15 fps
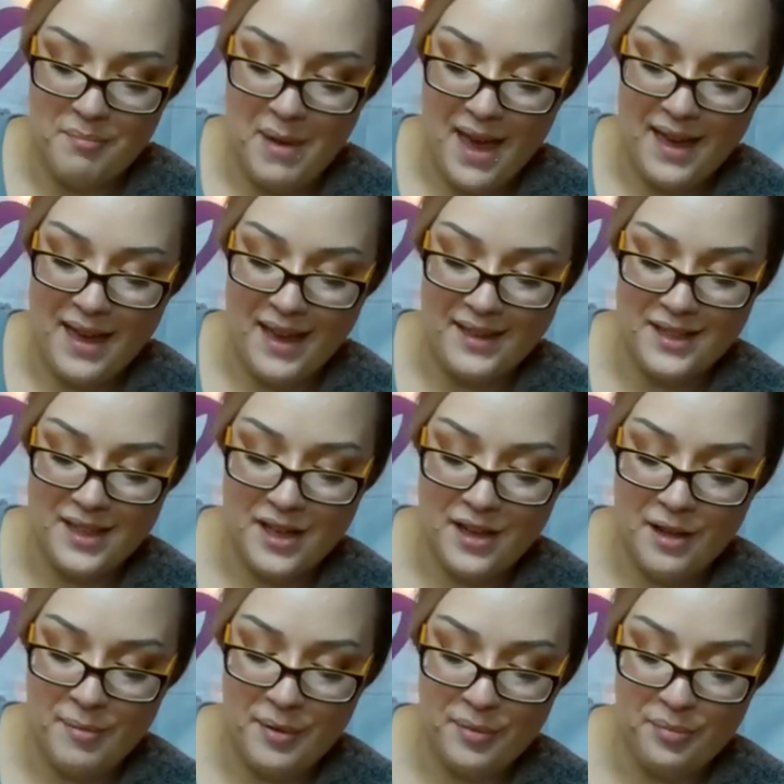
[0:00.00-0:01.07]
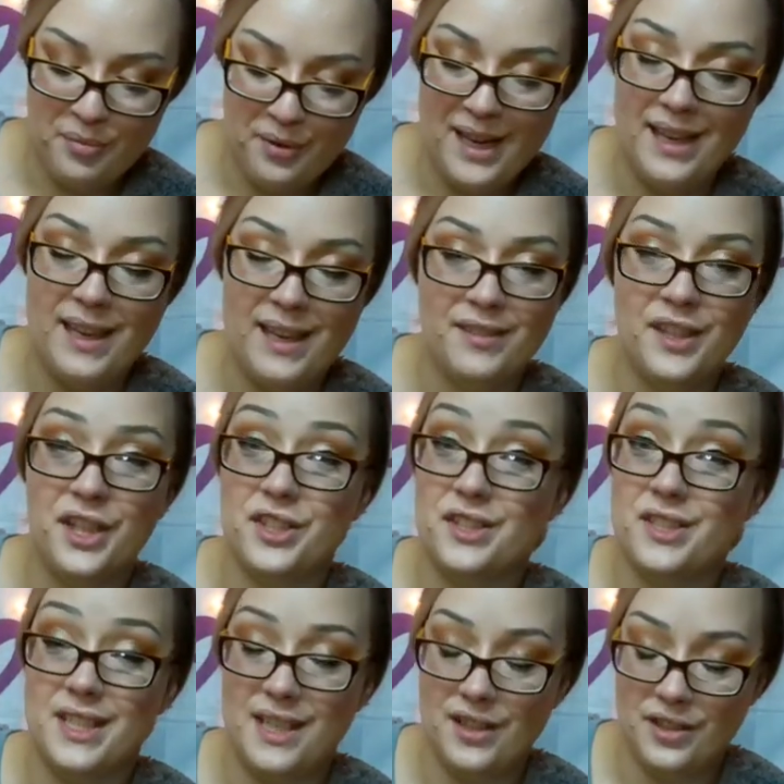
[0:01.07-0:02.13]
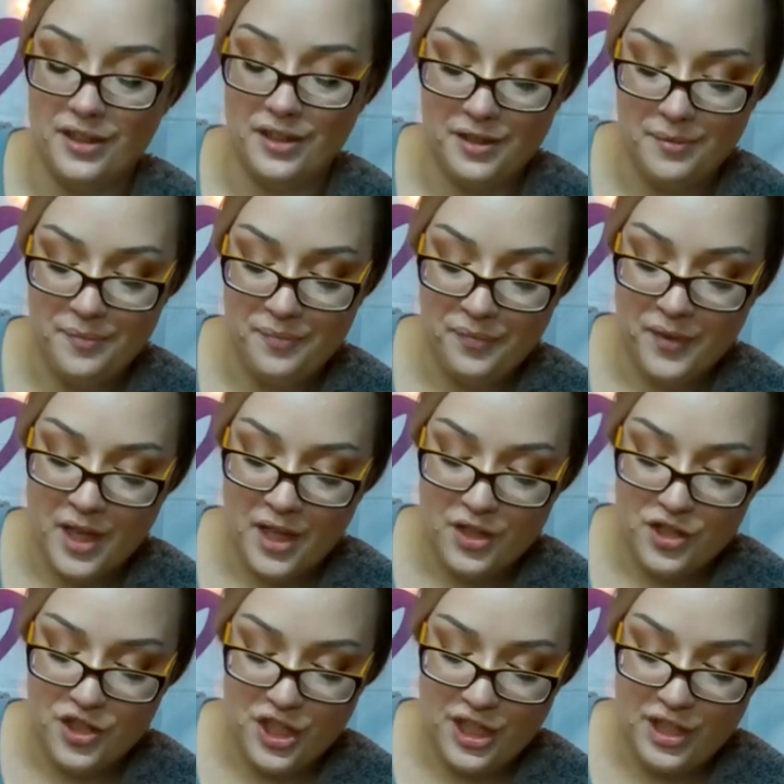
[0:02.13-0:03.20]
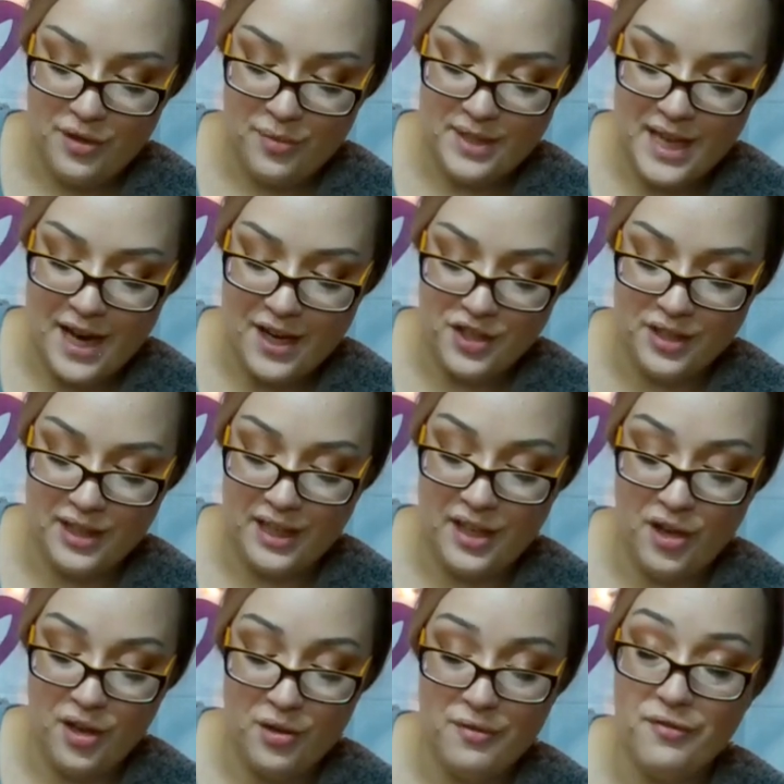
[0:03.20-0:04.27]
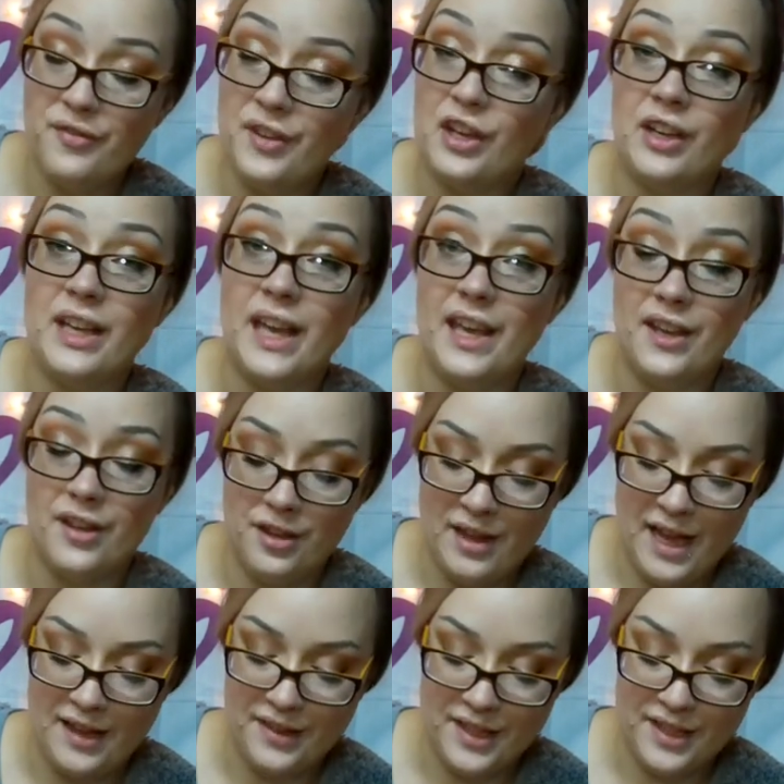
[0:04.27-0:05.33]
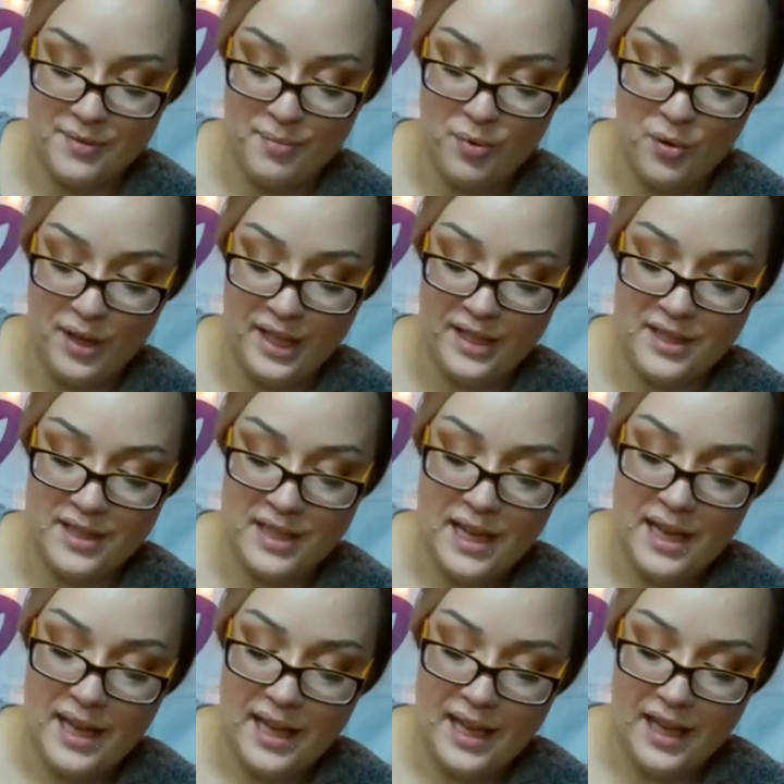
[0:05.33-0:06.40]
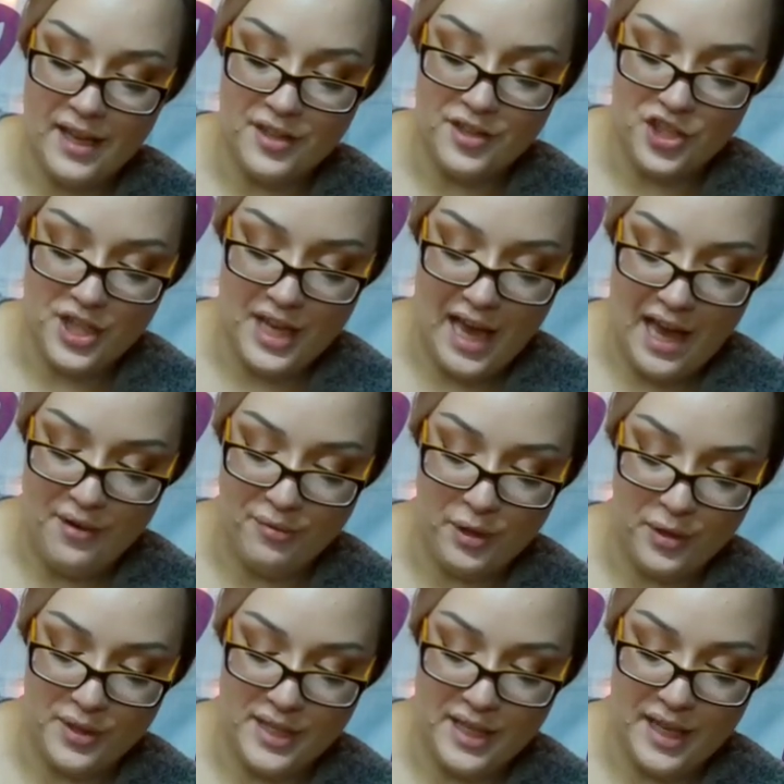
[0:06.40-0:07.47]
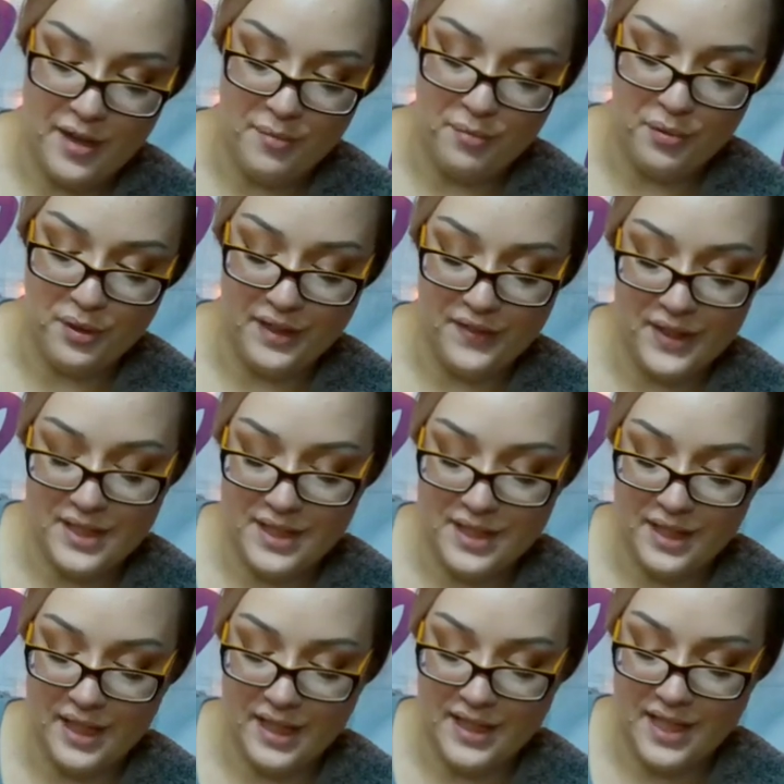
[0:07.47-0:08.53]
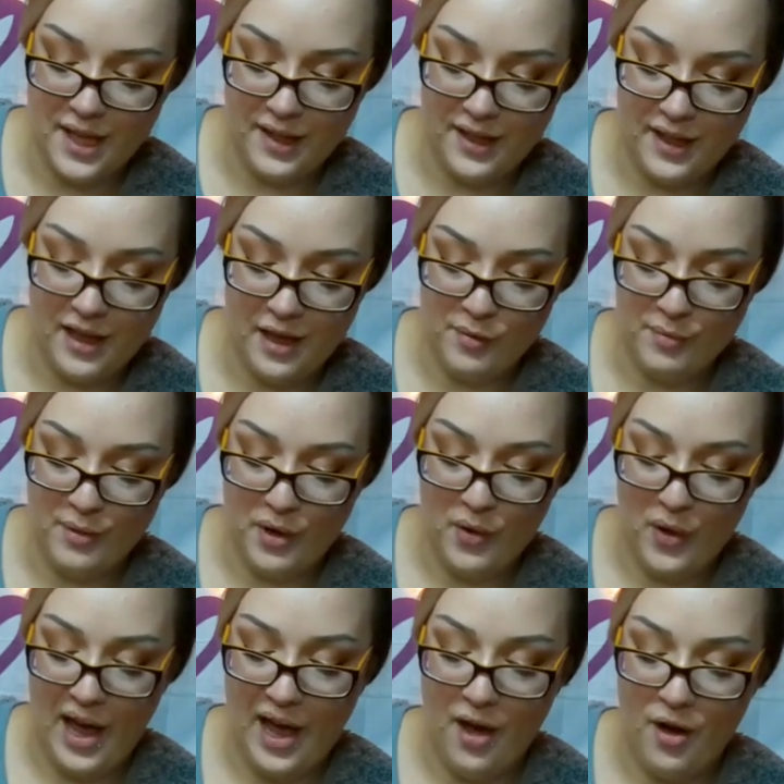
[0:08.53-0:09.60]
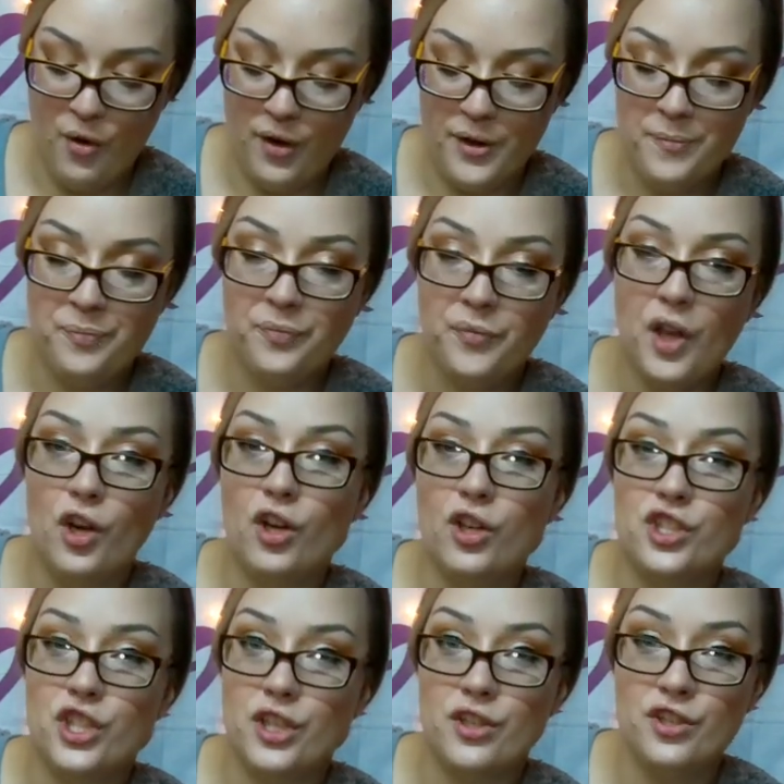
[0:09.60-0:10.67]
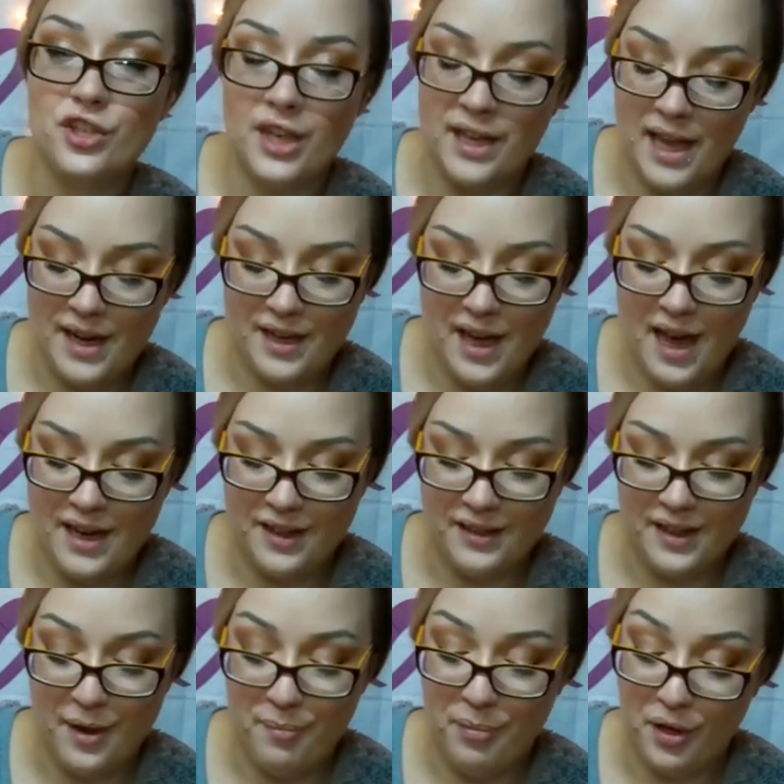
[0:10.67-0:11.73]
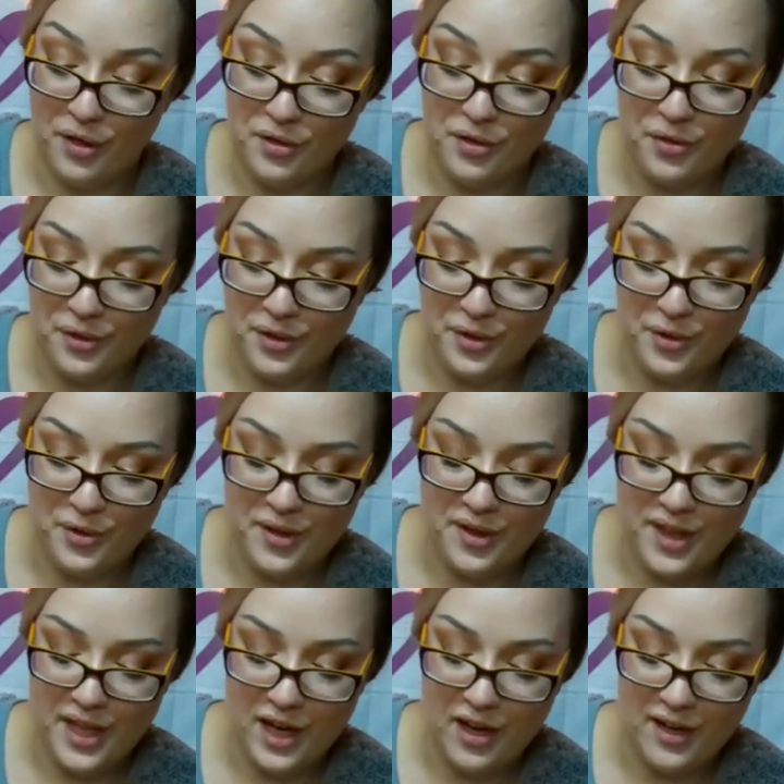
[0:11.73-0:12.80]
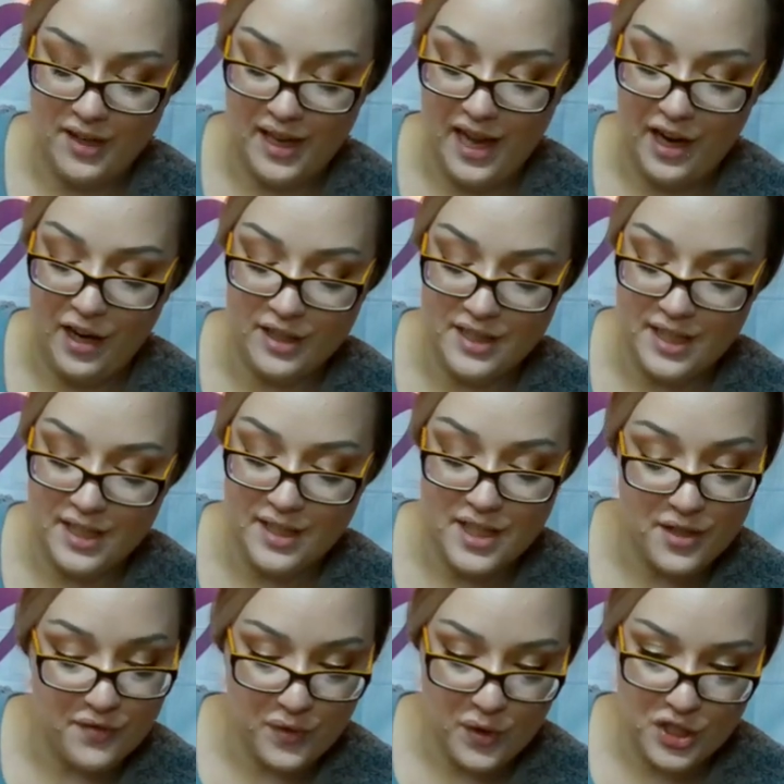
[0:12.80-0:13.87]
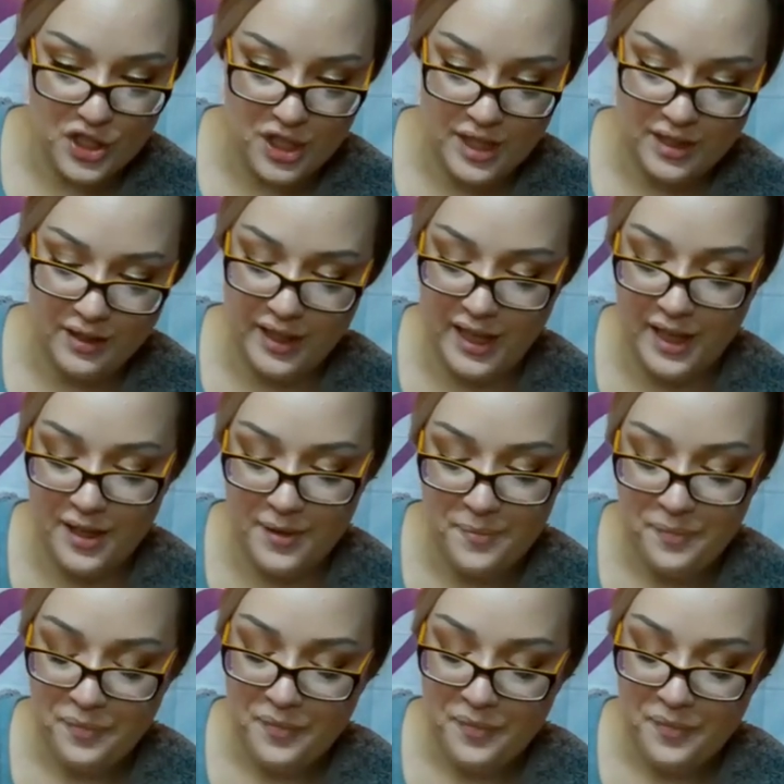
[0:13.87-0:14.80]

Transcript: Meck ended up breaking their deal. She was actually very ill at this point, and she had wrote to him previously telling him about how her children had kind of like burnt through their inheritance, unfortunately,